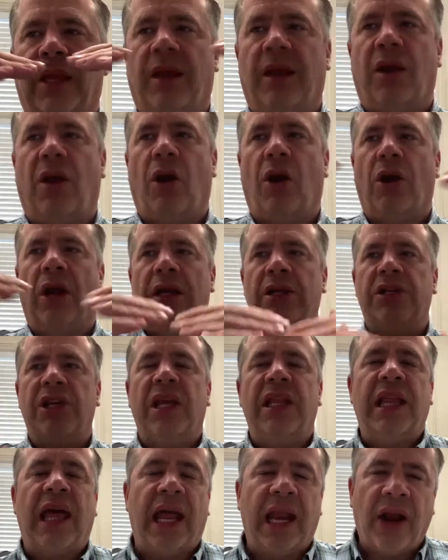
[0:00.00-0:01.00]
cartilage
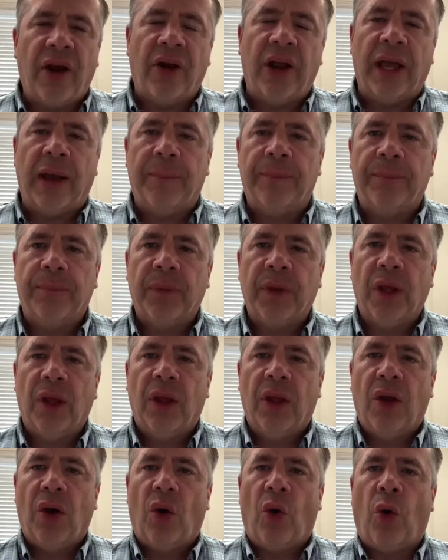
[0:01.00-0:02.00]
in that area,
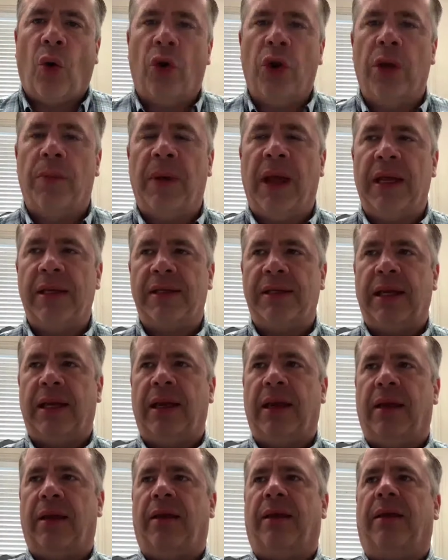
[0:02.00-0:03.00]
or you may
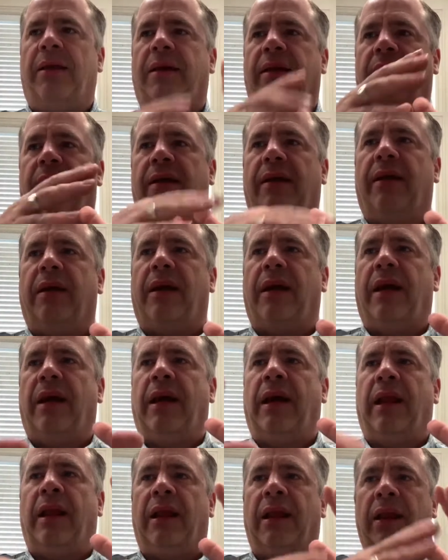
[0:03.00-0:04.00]
see
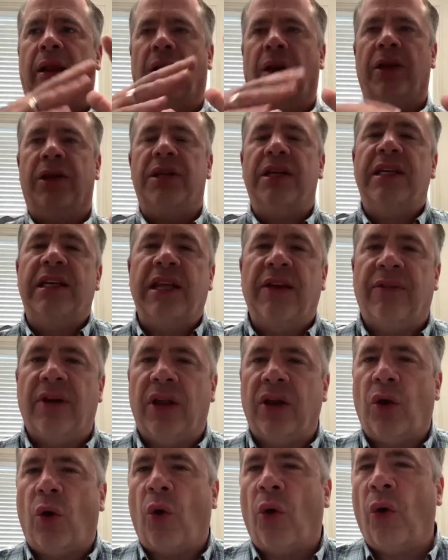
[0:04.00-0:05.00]
a little
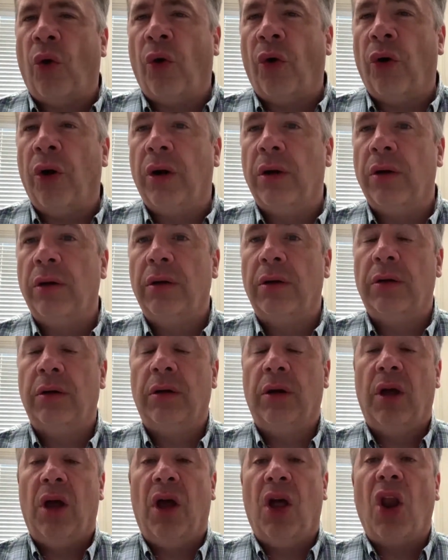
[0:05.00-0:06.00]
divot or
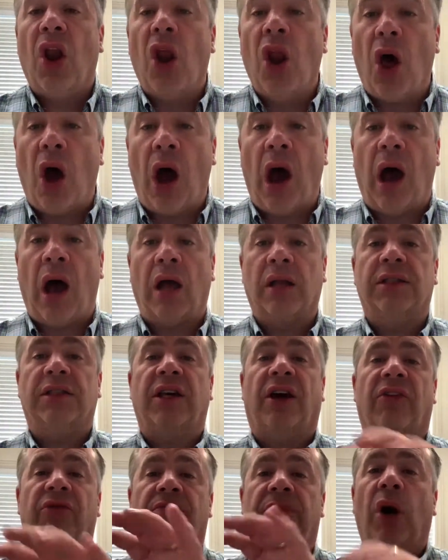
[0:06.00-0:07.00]
loss
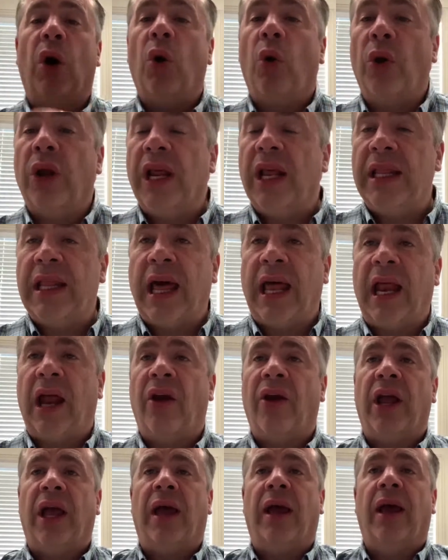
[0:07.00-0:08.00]
of bone in that
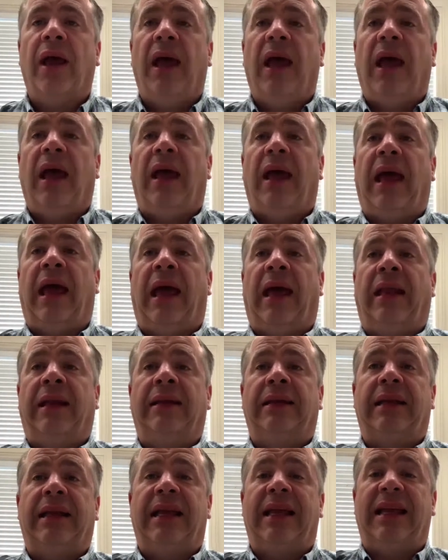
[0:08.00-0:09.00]
area.
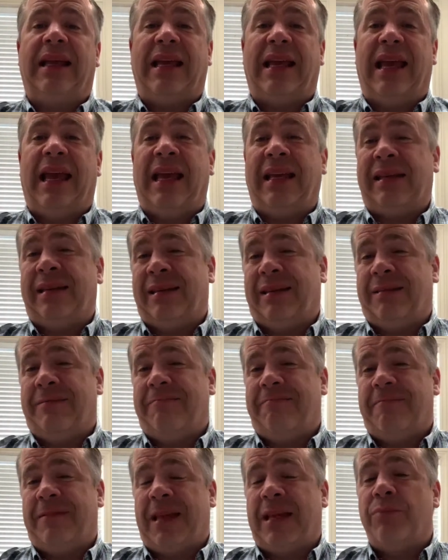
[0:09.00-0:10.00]
And it's
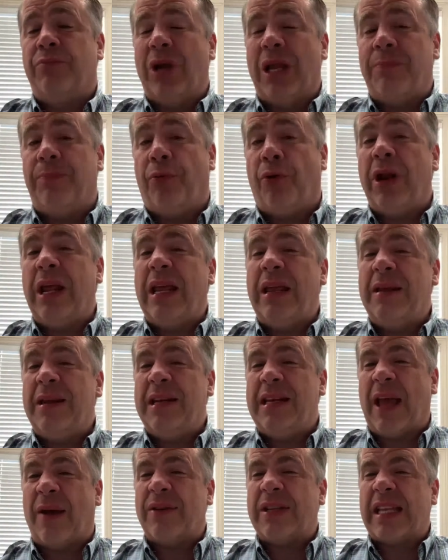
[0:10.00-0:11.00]
can be pretty
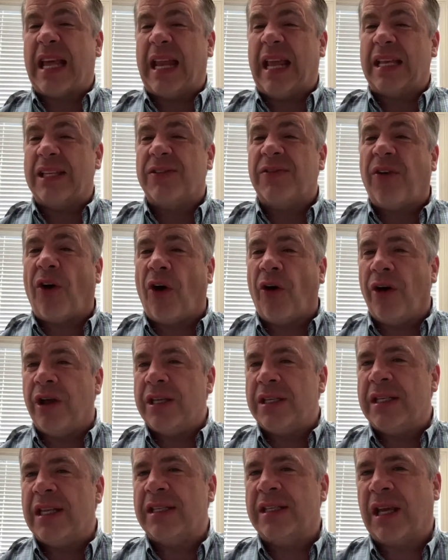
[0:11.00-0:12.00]
devastating as far as
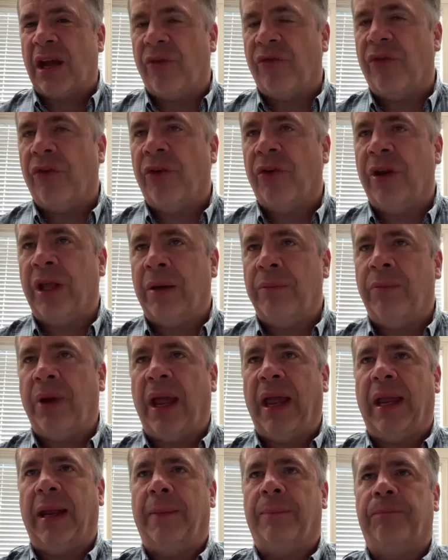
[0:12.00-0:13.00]
discomfort and
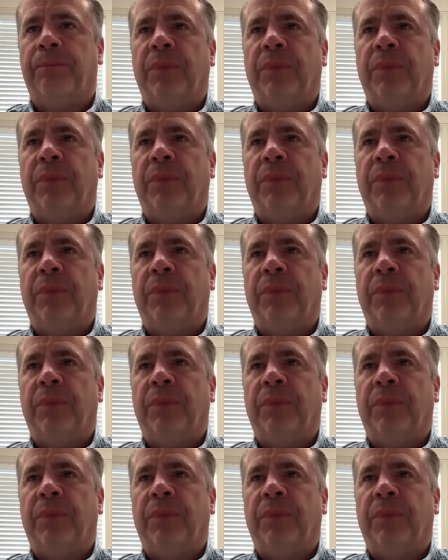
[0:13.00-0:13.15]
pain.